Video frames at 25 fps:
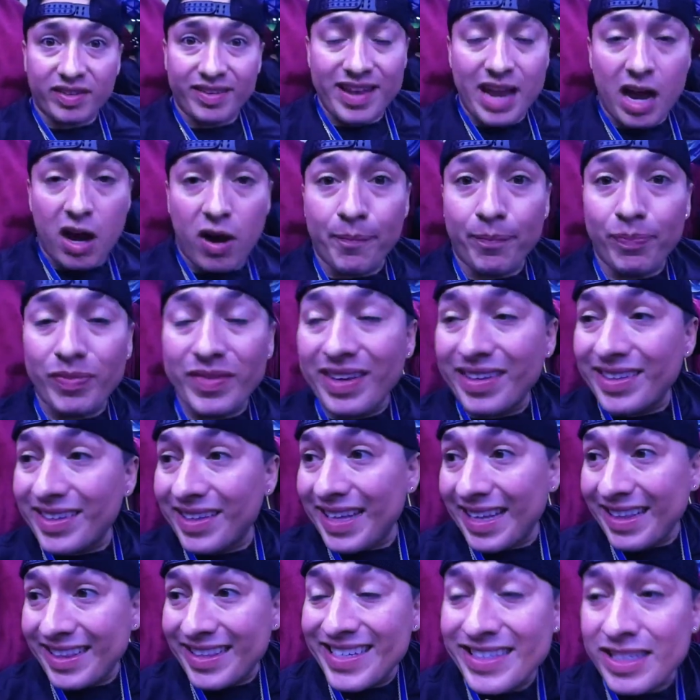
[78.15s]
Now,
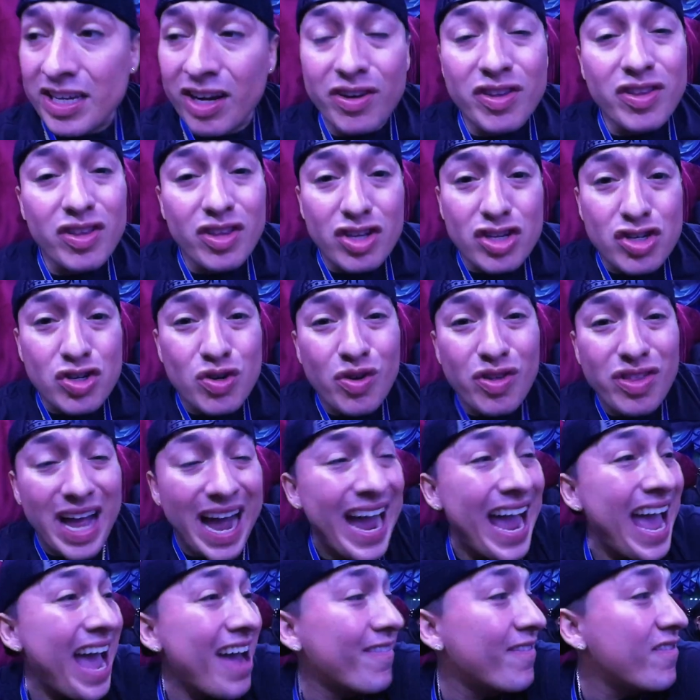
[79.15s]
to tell you the truth, I
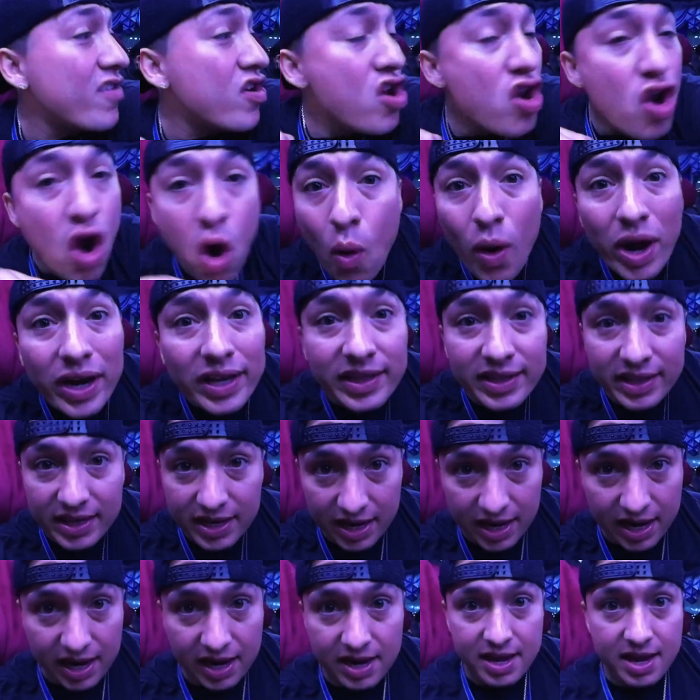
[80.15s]
have no
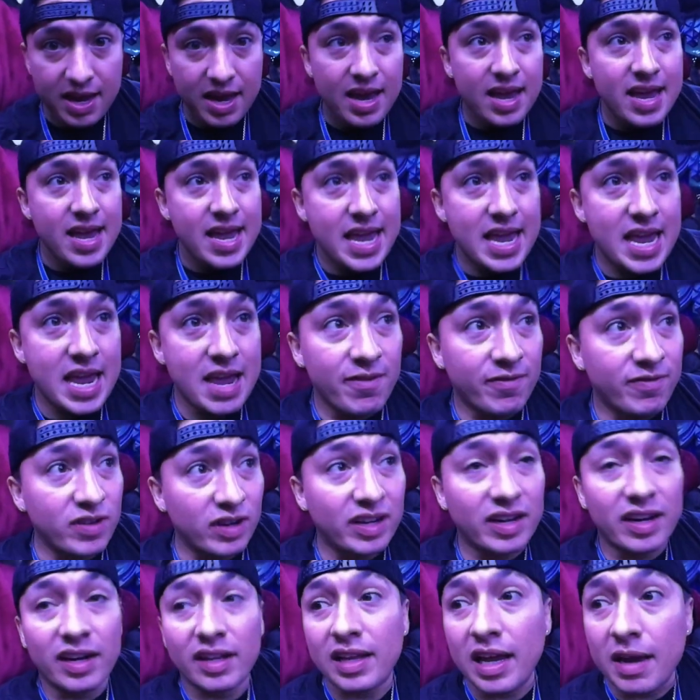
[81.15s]
idea if they're
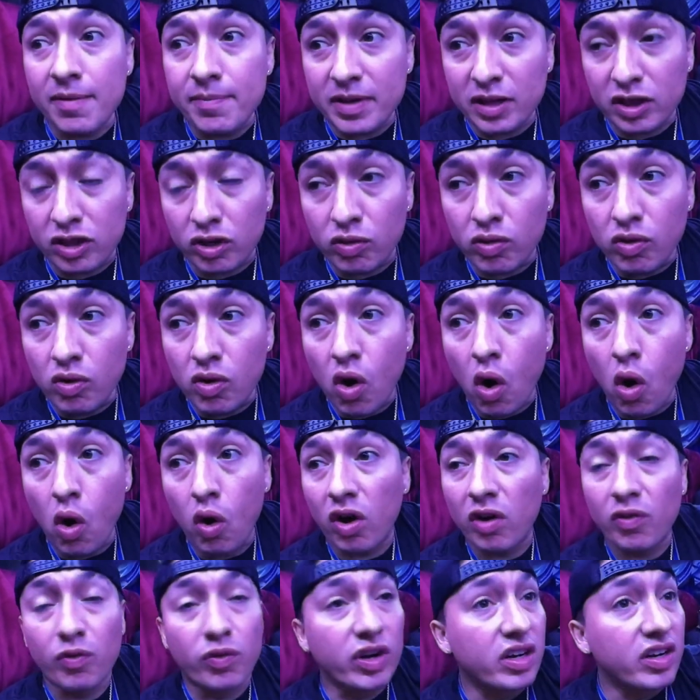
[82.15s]
gonna let me through or
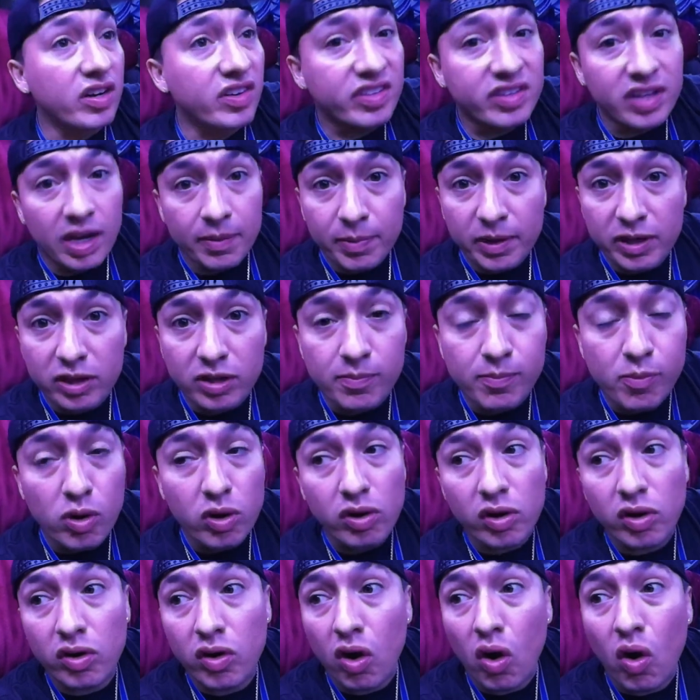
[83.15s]
if we're gonna stop at the
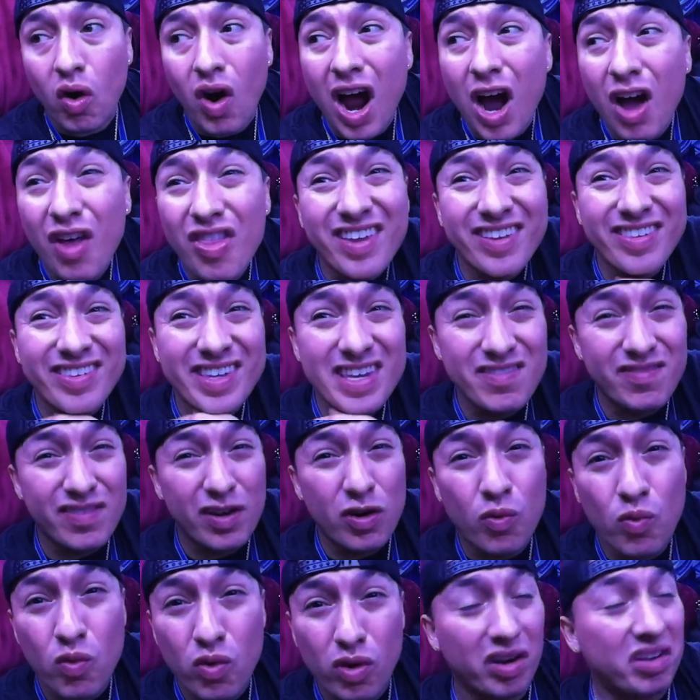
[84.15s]
border or how this
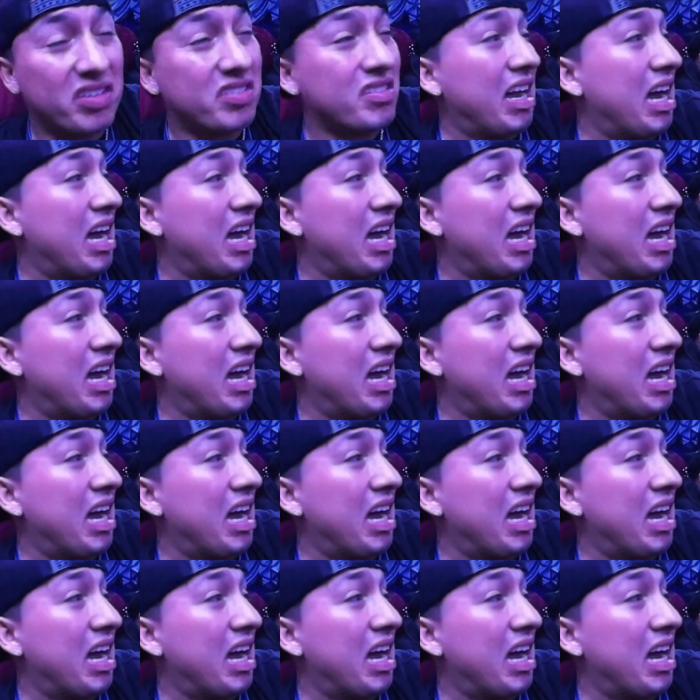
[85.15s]
even works.